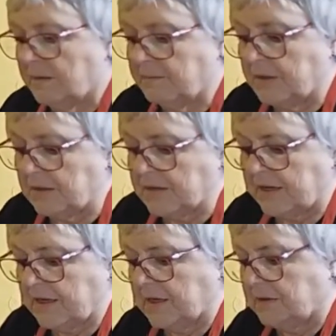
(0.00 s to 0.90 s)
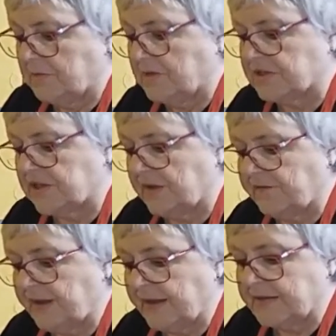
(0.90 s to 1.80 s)
milk here, which I've
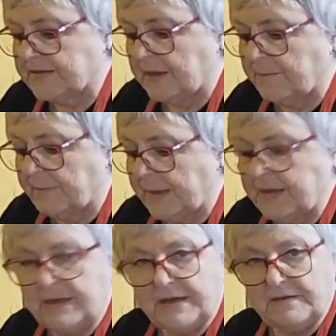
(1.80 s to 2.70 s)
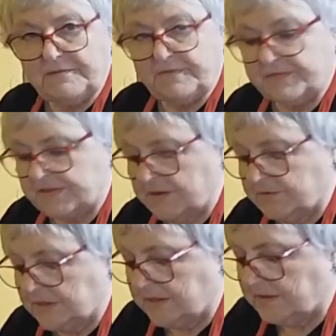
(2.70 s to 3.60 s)
had a bay leaf
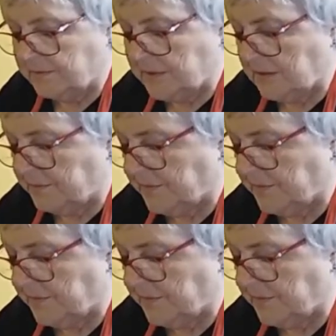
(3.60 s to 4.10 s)
soaking in the milk,